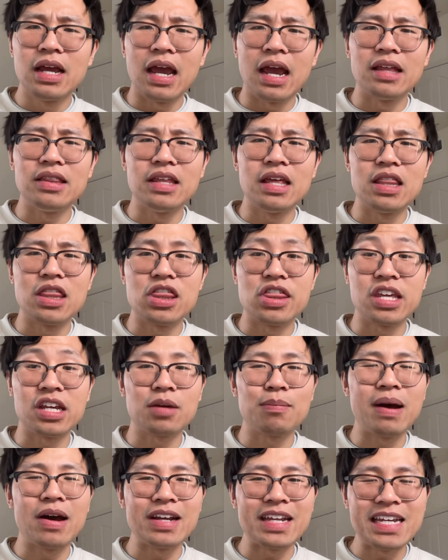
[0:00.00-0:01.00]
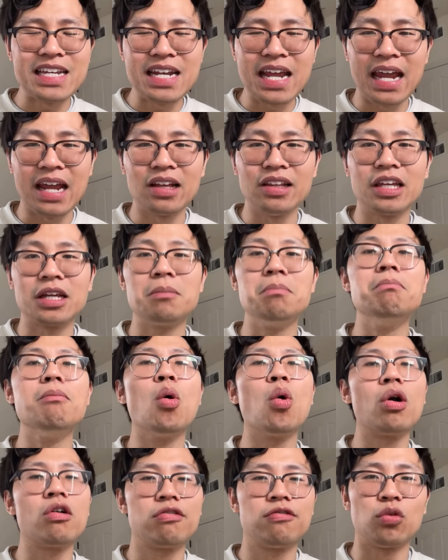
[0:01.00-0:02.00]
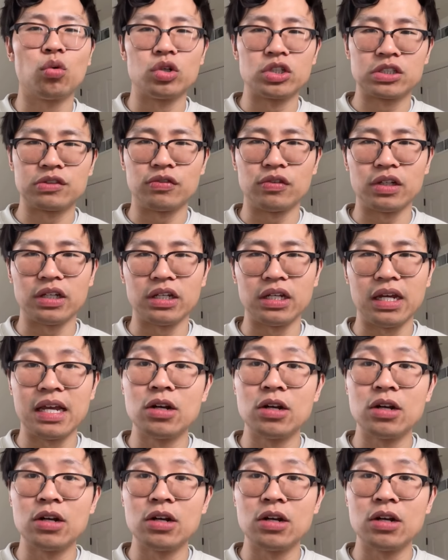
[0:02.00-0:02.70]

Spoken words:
and then think about inhaling more forcefully